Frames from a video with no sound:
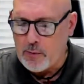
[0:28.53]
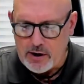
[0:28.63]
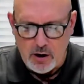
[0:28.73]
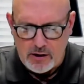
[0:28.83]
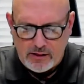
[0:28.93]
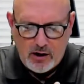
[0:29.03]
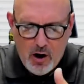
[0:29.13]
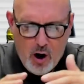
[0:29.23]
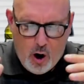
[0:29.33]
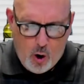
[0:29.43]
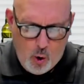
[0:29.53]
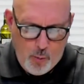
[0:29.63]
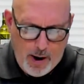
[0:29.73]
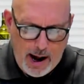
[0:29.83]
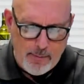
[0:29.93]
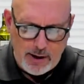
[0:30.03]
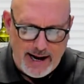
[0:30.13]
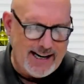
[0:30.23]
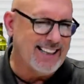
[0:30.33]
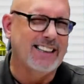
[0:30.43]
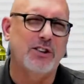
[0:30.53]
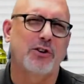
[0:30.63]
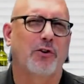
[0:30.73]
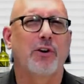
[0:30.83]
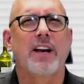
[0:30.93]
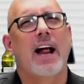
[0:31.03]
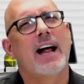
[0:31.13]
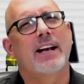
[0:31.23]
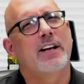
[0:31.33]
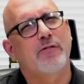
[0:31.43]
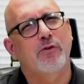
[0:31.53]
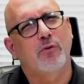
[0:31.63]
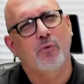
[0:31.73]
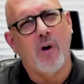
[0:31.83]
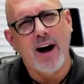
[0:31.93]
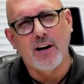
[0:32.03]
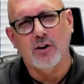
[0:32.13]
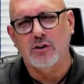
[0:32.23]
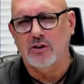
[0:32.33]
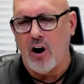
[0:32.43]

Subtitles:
We know that the whole Bible had at least 39 different writers,